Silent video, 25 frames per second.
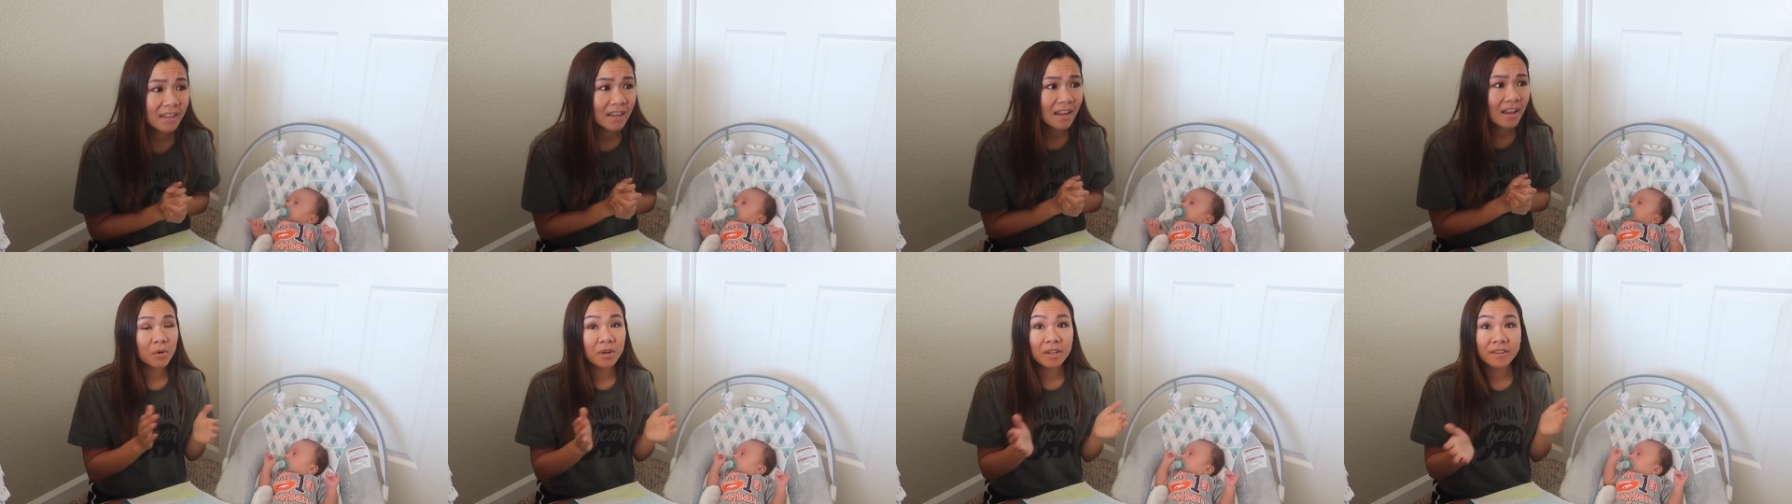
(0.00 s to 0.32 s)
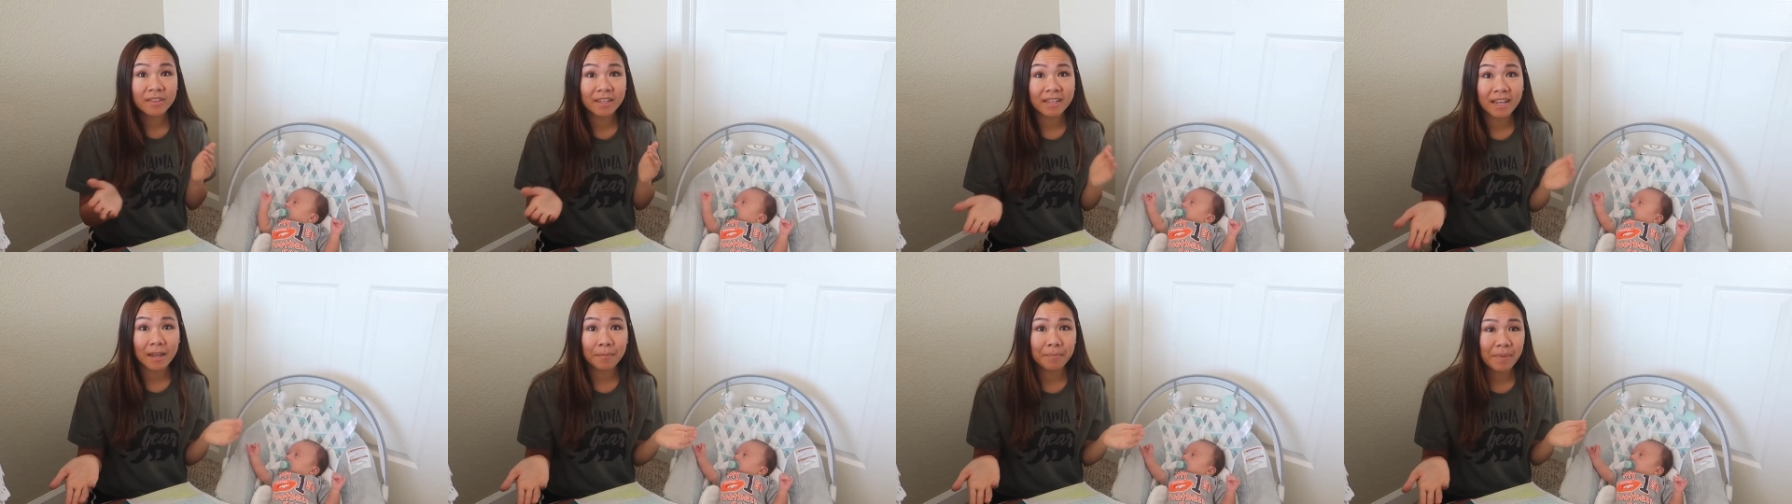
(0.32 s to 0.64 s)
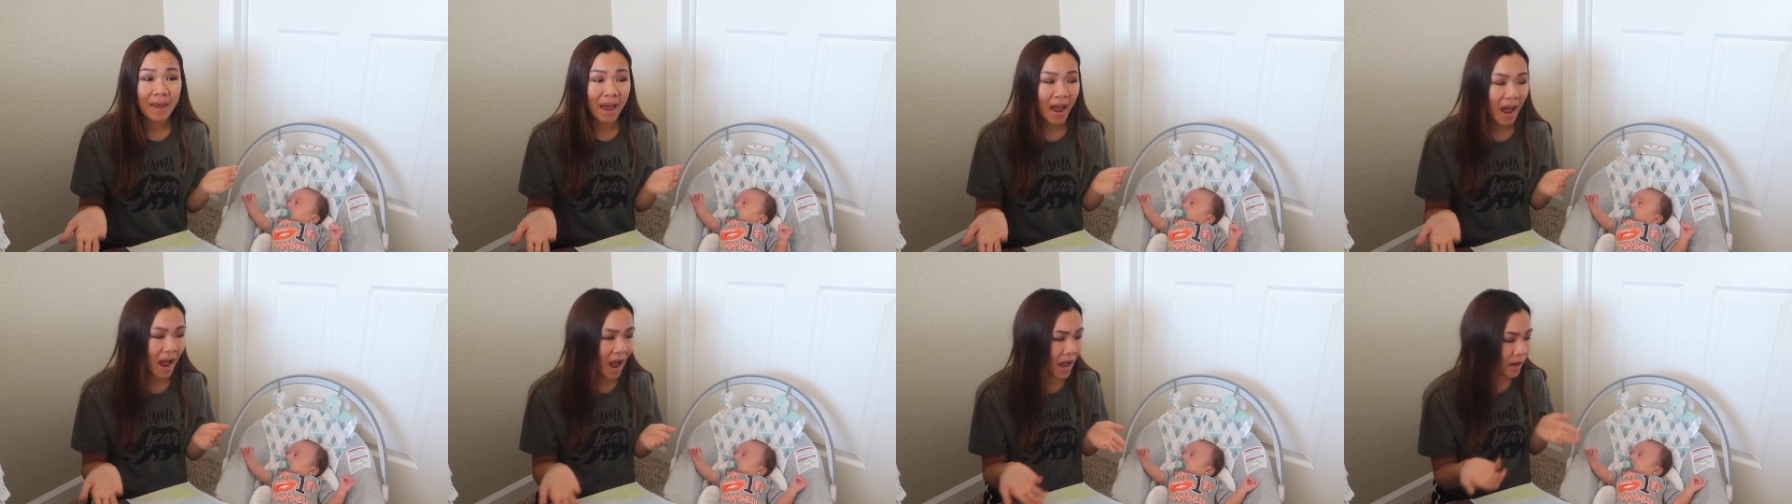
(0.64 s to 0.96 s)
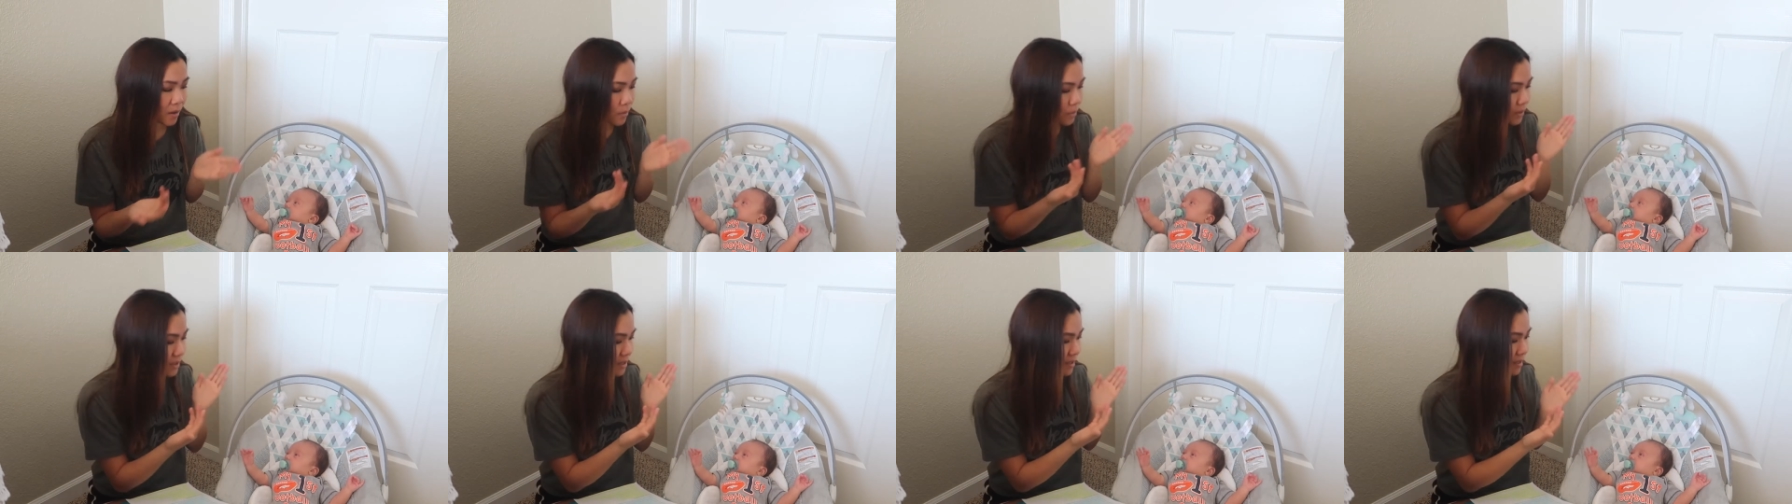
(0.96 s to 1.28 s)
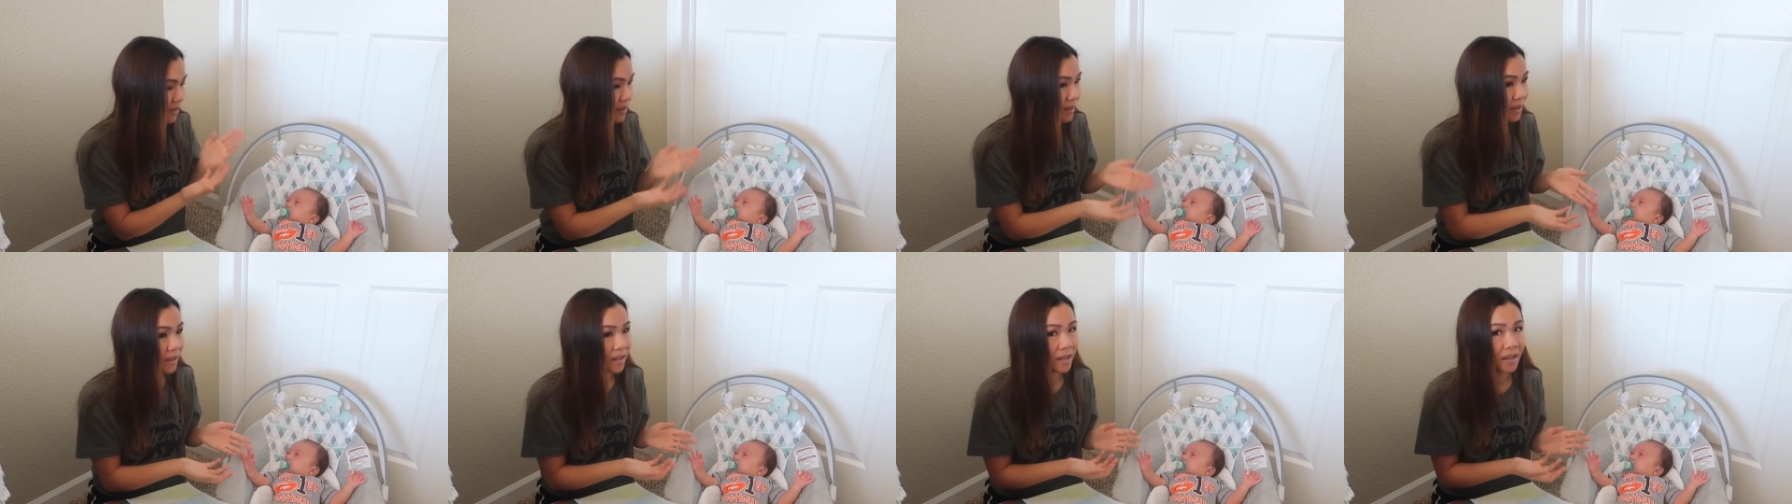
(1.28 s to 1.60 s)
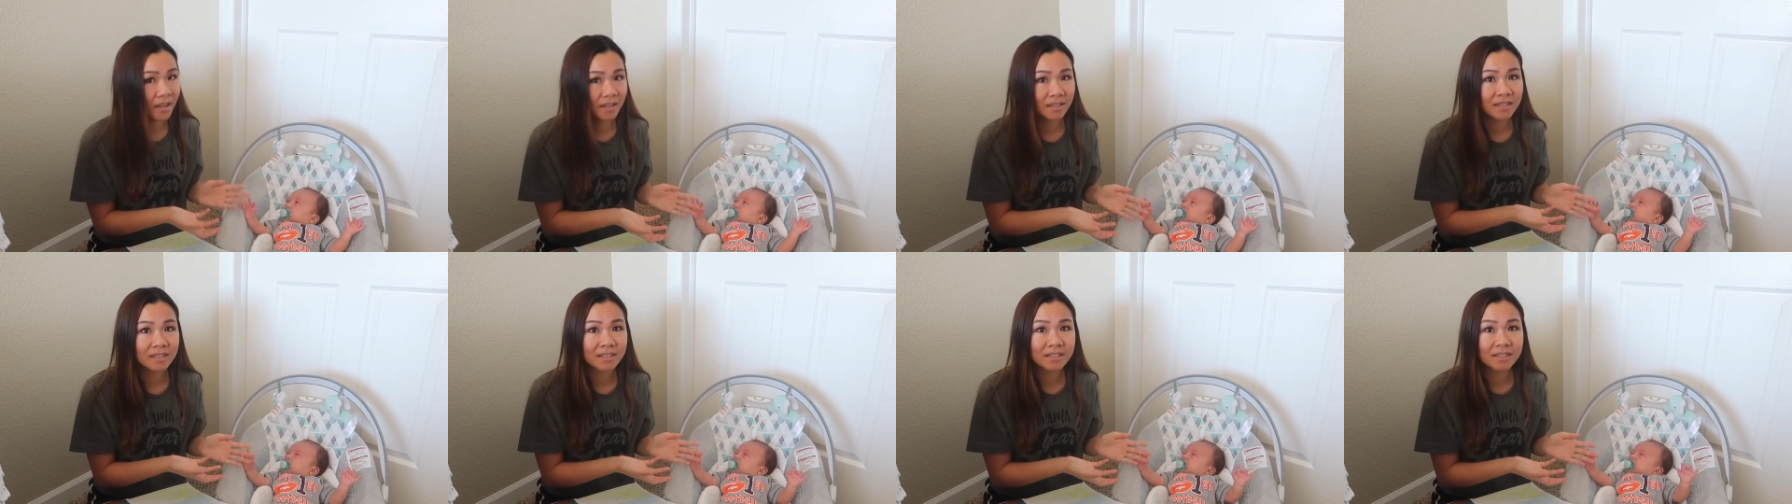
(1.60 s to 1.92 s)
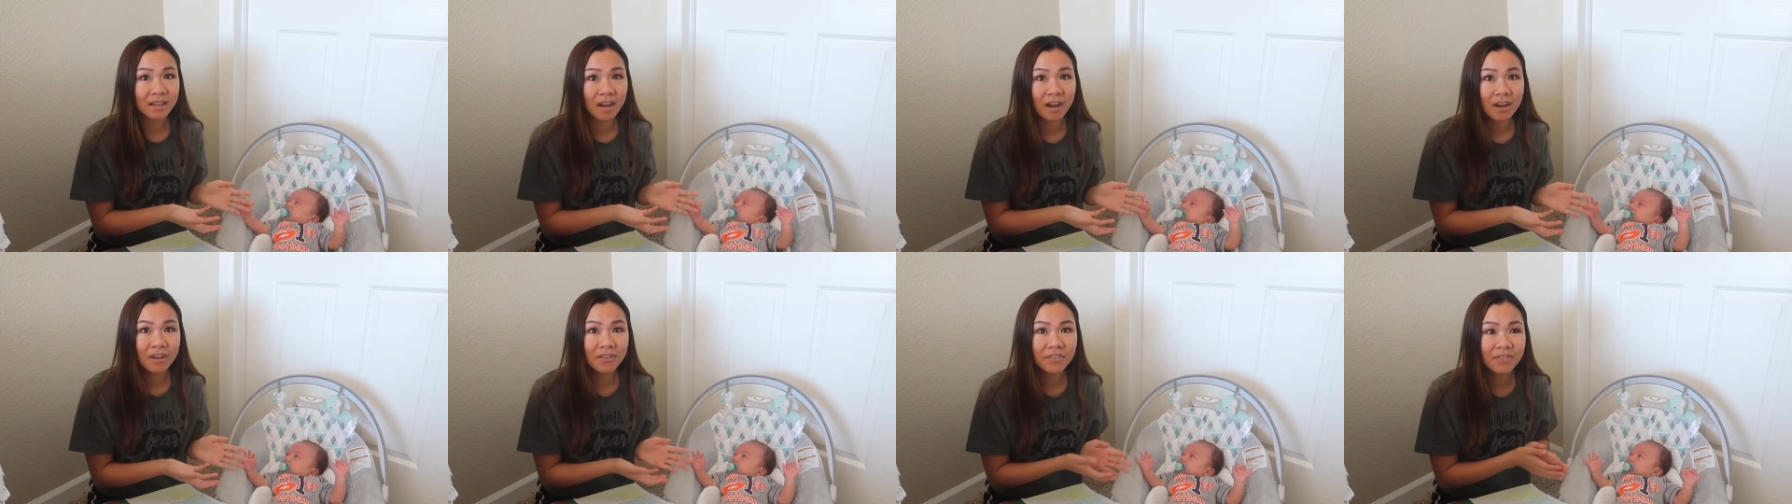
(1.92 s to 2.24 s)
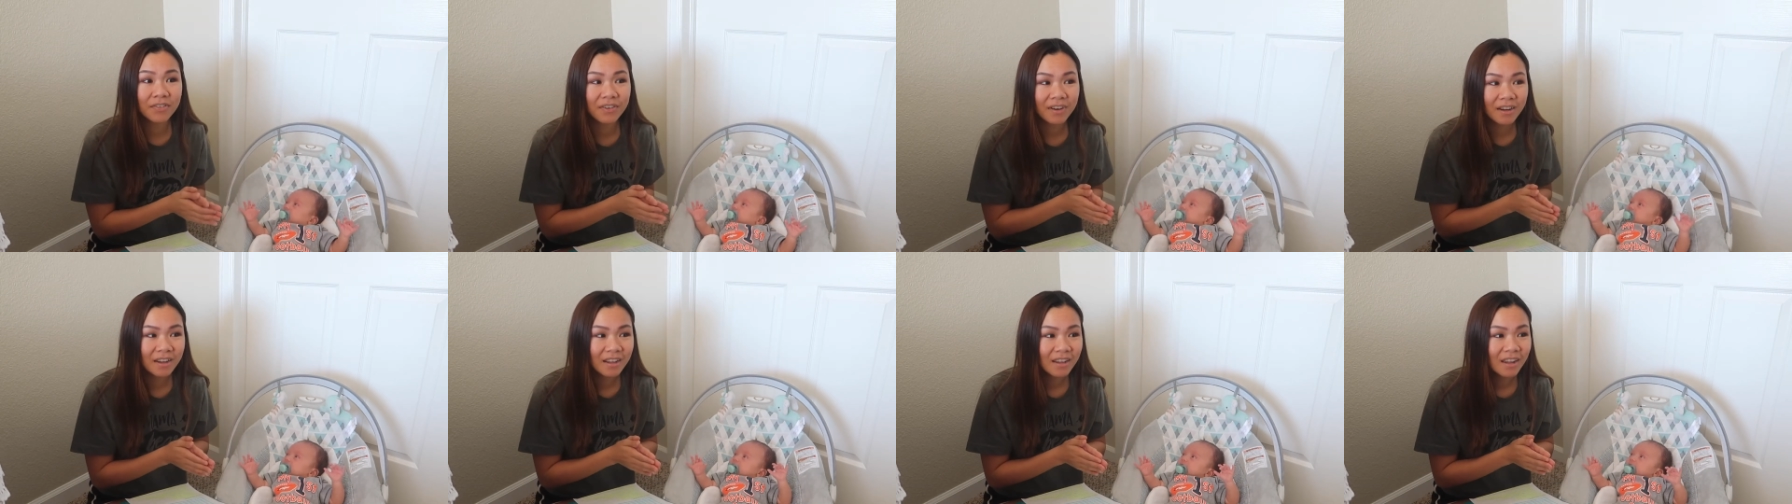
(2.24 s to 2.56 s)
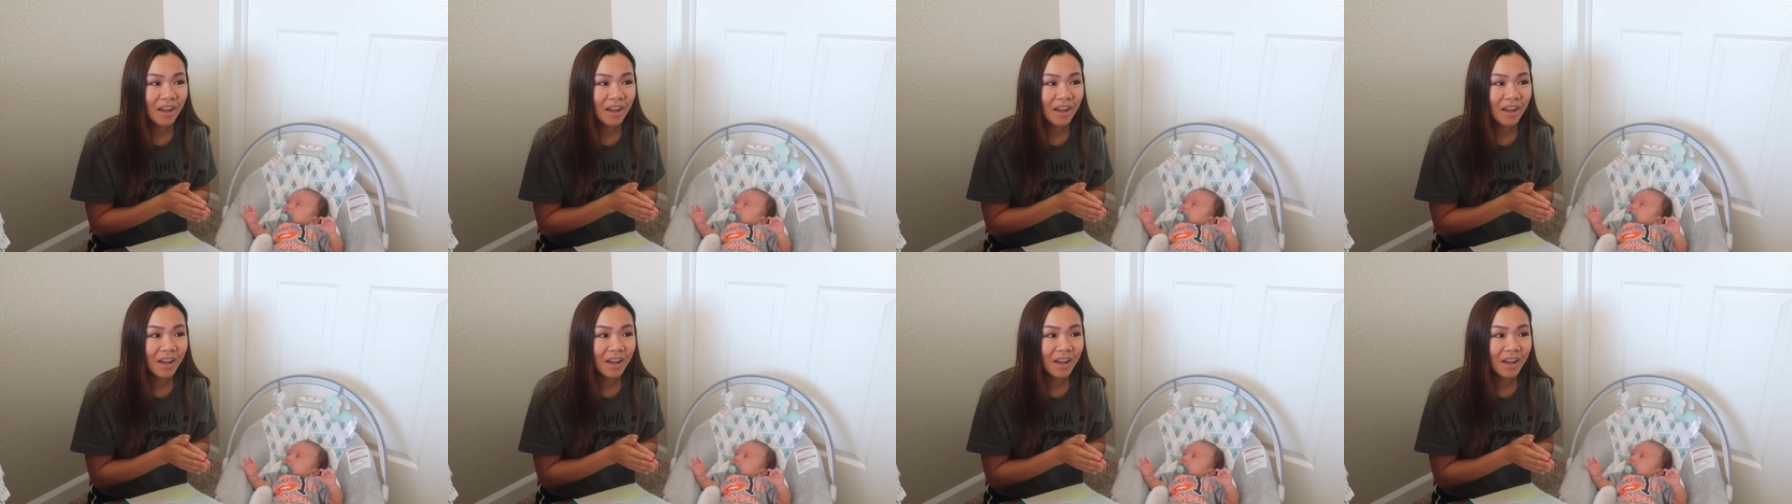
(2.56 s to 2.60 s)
The only thing I packed was his stuff,